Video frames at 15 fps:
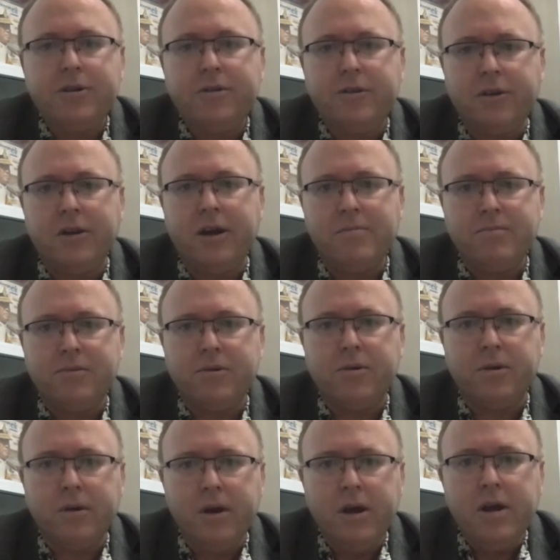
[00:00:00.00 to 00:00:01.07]
the
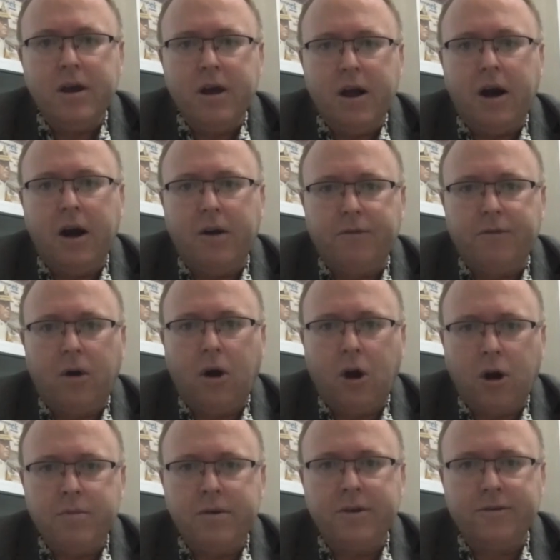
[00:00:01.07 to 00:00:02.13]
number of
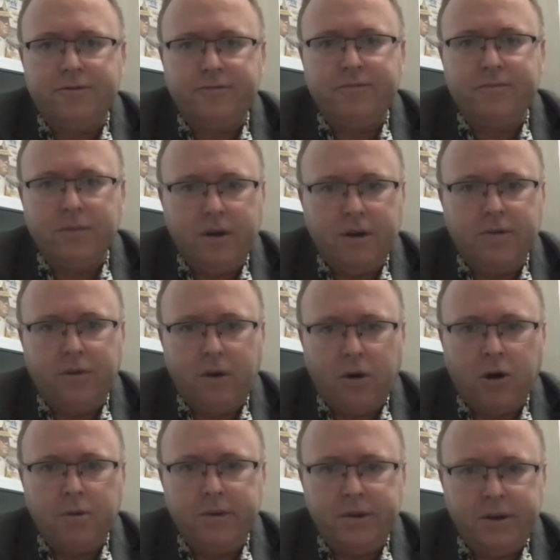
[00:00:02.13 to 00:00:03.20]
army
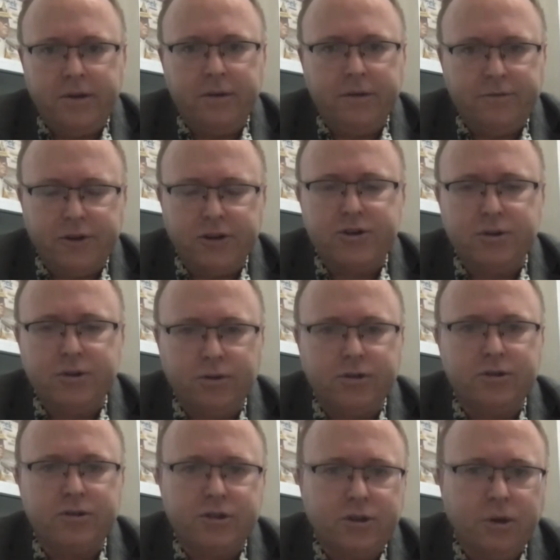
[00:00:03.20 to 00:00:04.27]
officials
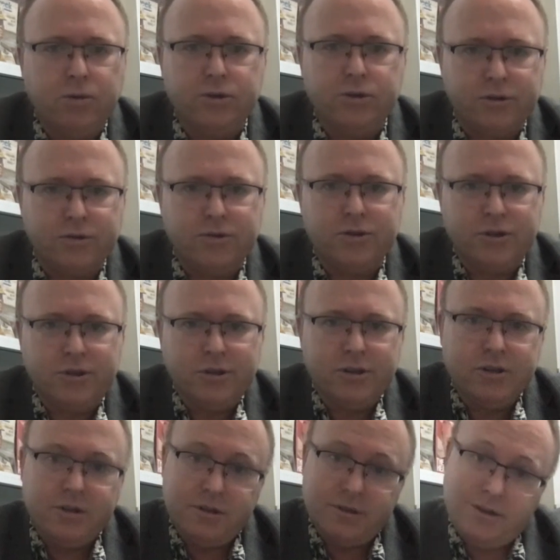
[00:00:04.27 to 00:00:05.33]
and soldiers,
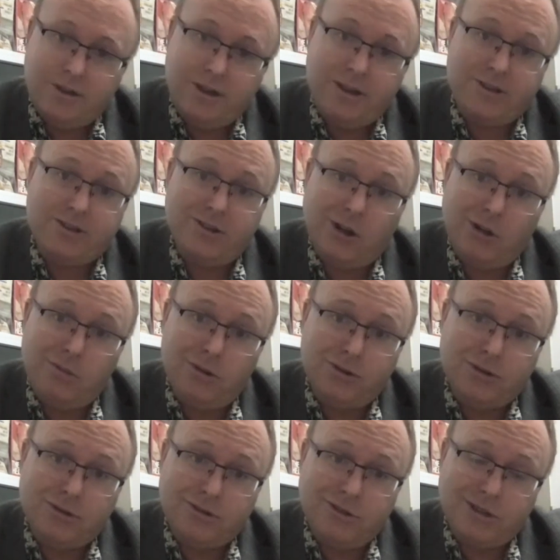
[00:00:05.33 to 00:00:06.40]
it's
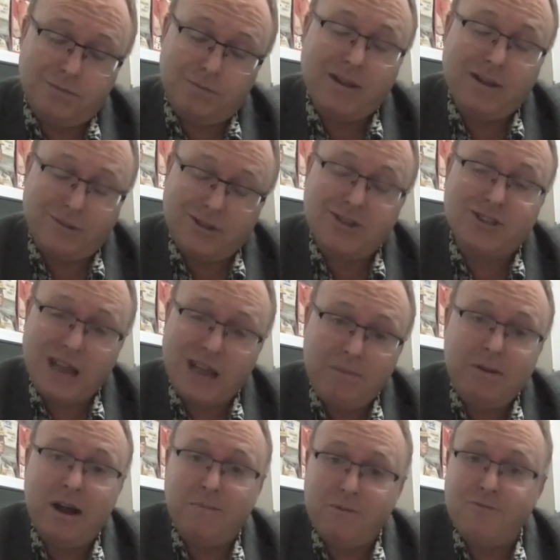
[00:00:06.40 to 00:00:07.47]
about the
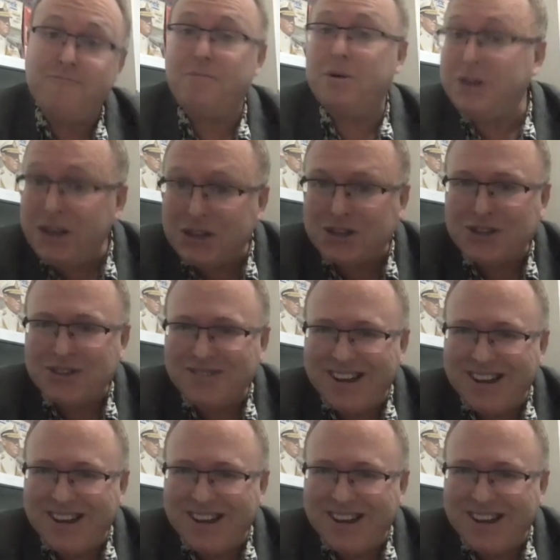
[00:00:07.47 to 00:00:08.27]
same number of police.